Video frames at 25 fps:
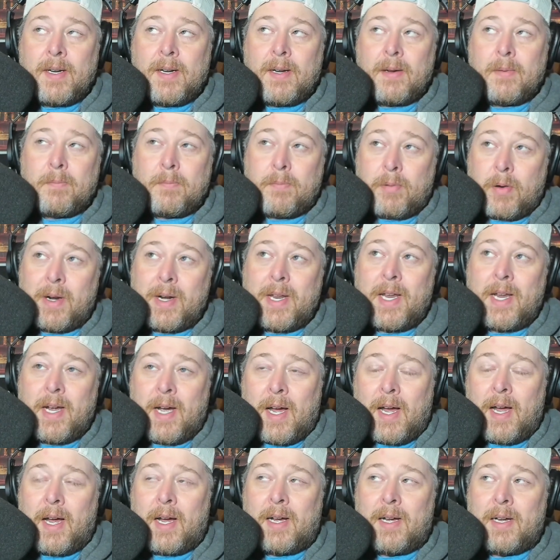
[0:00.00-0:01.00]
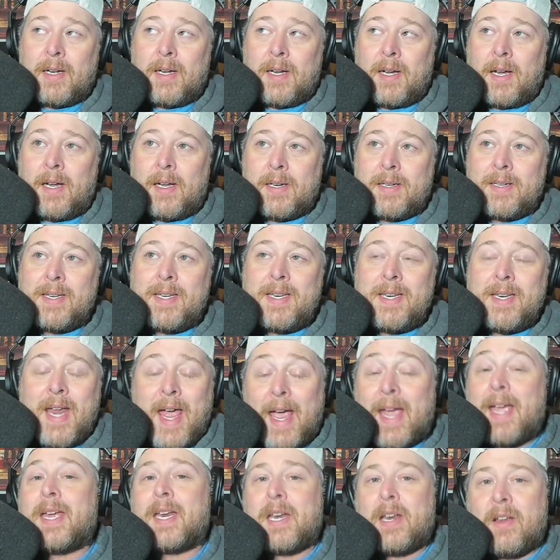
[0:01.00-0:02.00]

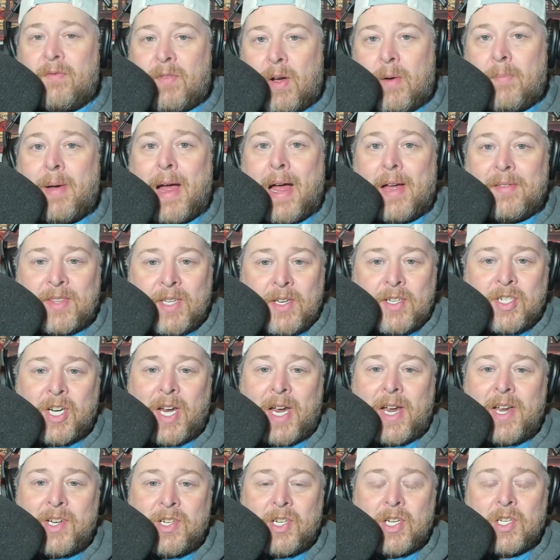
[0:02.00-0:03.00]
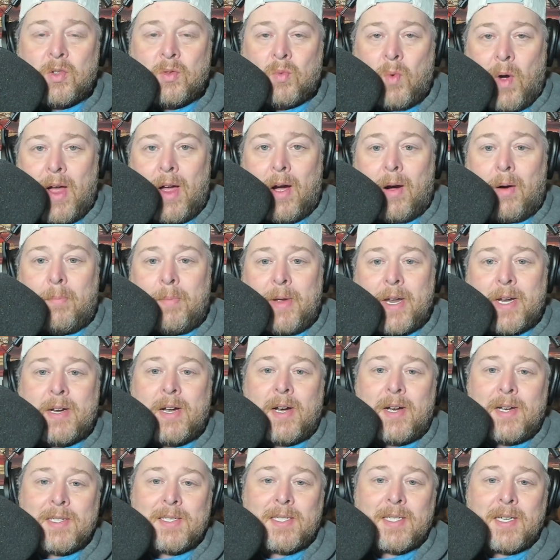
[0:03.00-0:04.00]
negative about the change as well
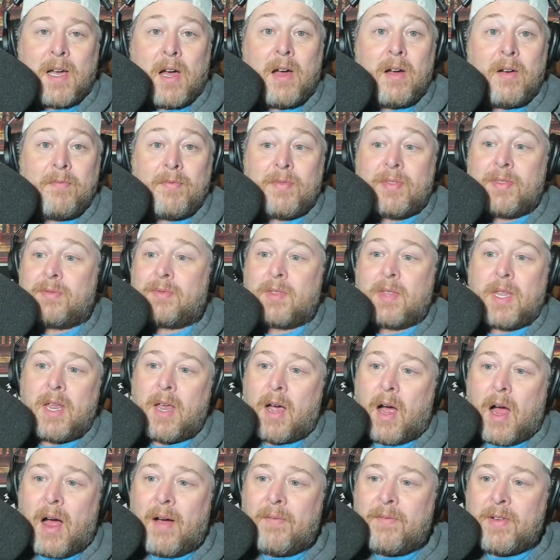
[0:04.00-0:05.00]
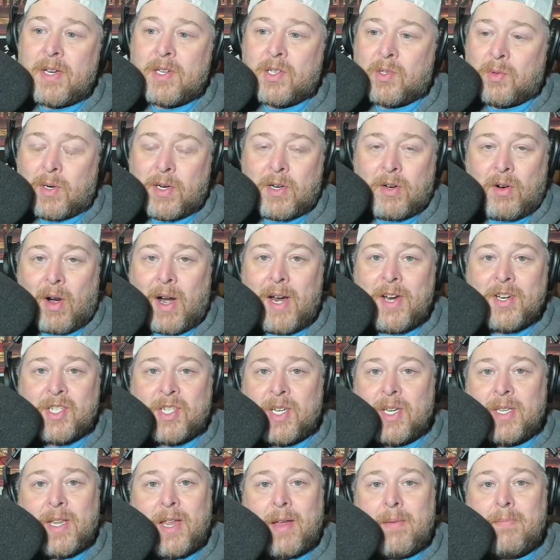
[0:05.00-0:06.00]
because of the obvious
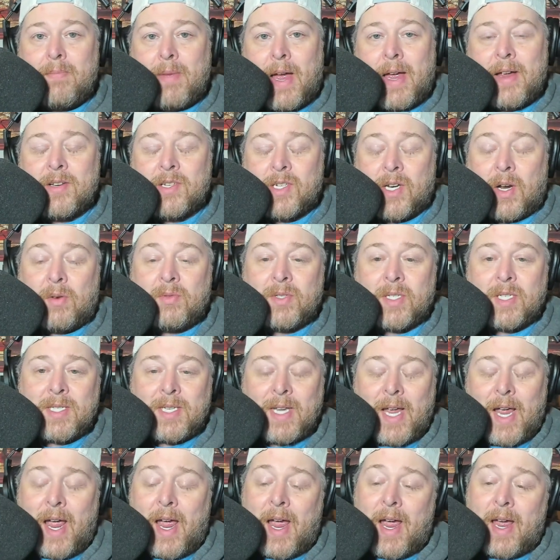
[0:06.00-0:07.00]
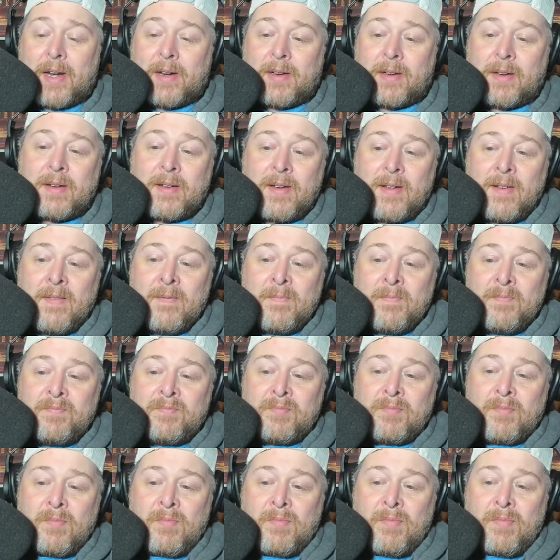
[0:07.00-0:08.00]
regression that Mac Jones has had.
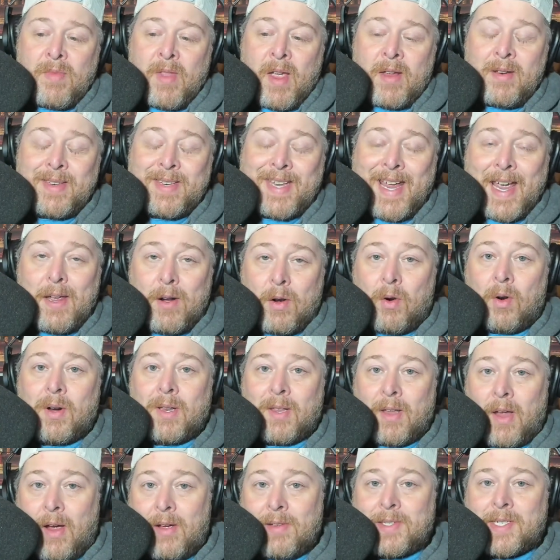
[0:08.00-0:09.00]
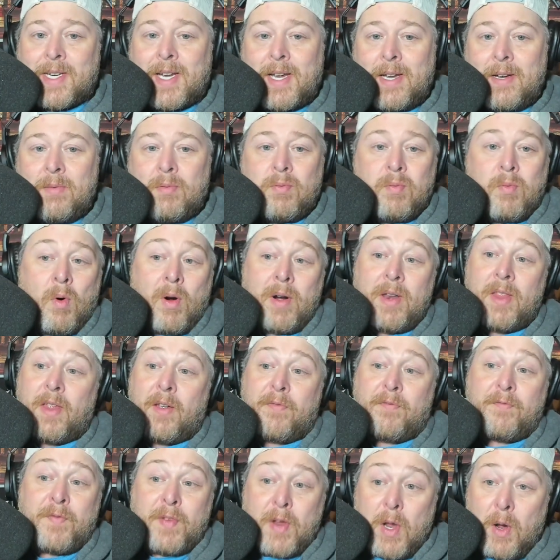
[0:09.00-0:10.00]
Dan Orlovsky, one of the
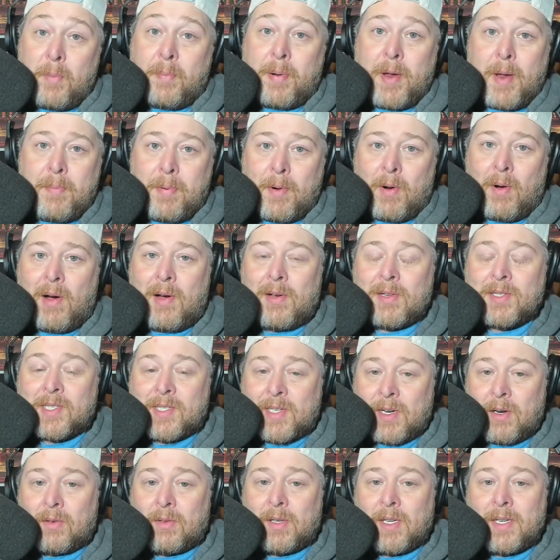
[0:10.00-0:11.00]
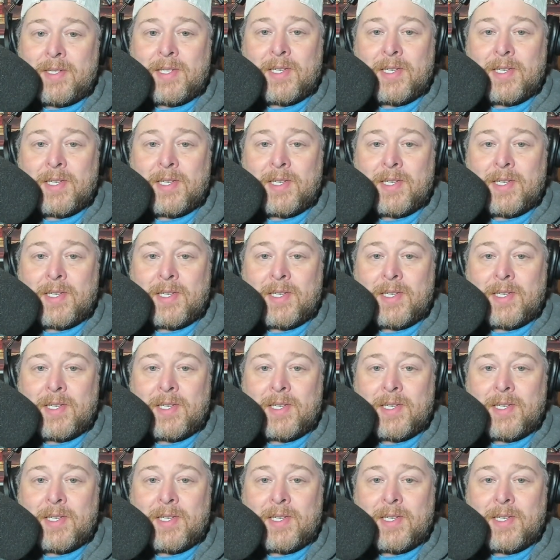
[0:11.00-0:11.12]
few people I'll still listen